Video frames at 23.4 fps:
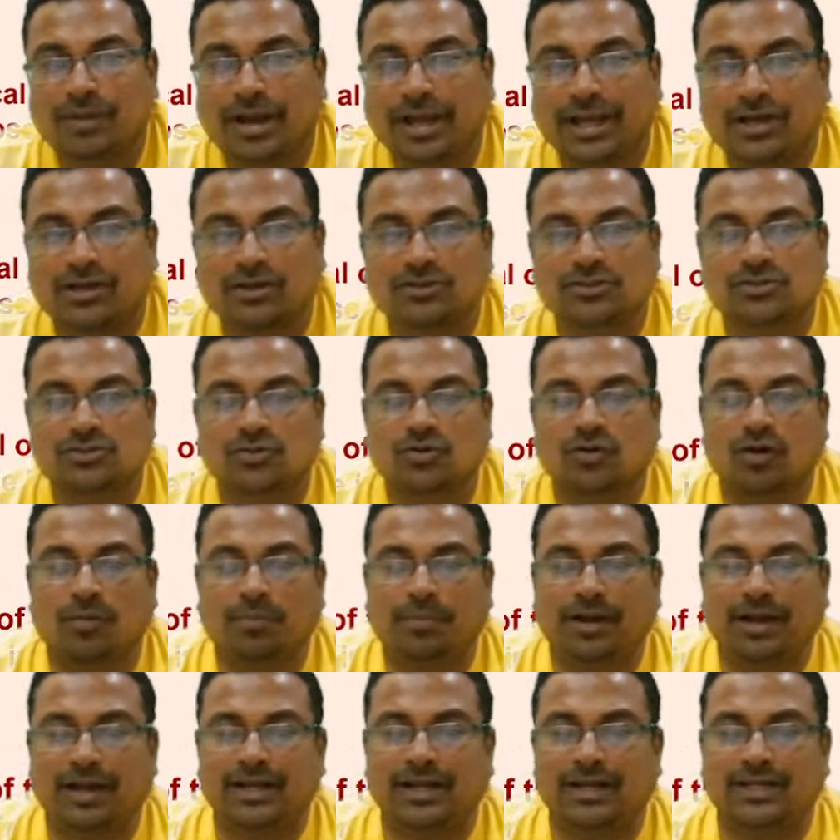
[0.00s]

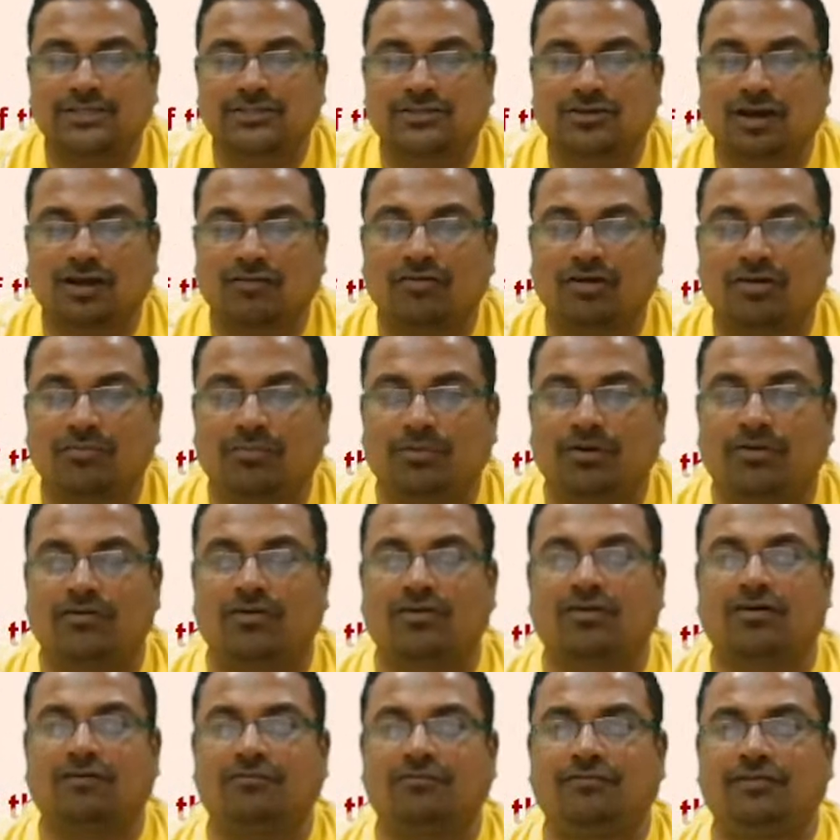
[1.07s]
microscope and resolving
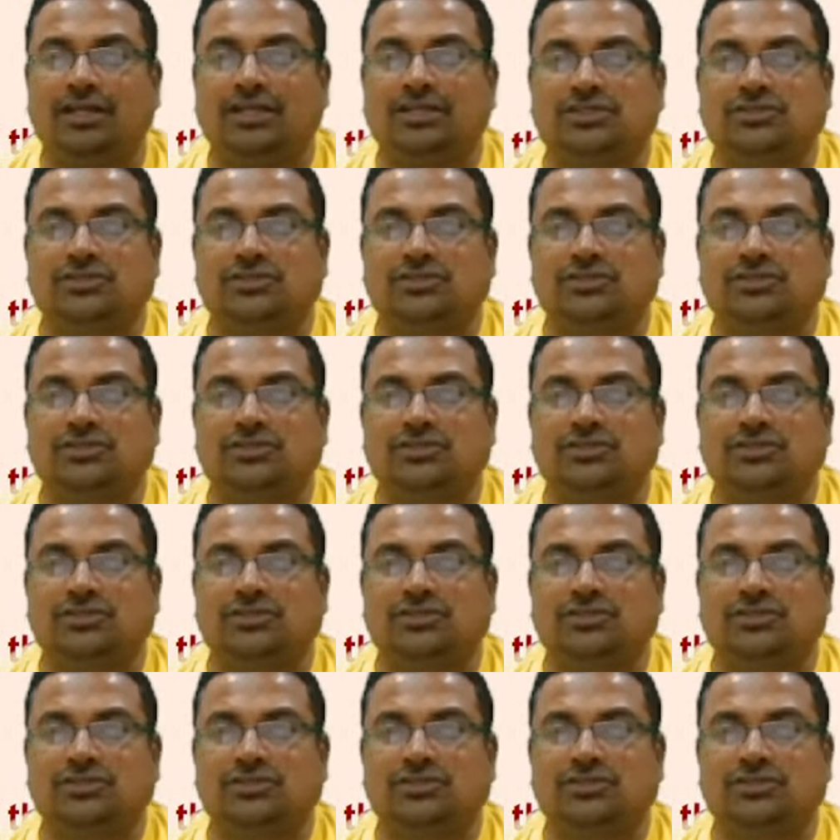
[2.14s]
power of